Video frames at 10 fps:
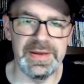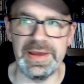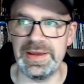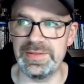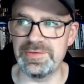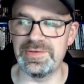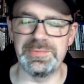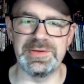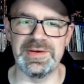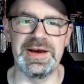And the
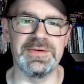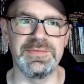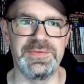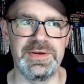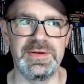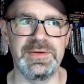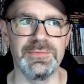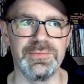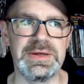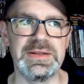cinematography
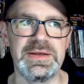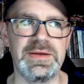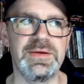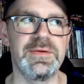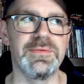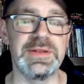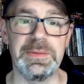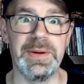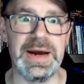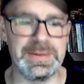really, really
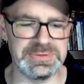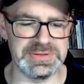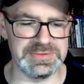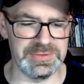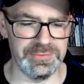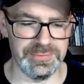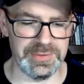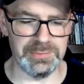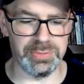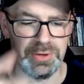pops. There's
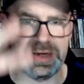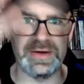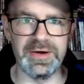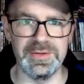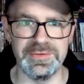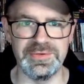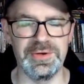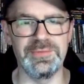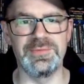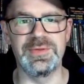bright colors, you
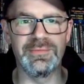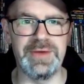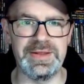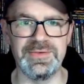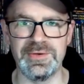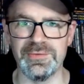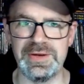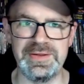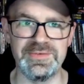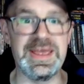know, the reds and greens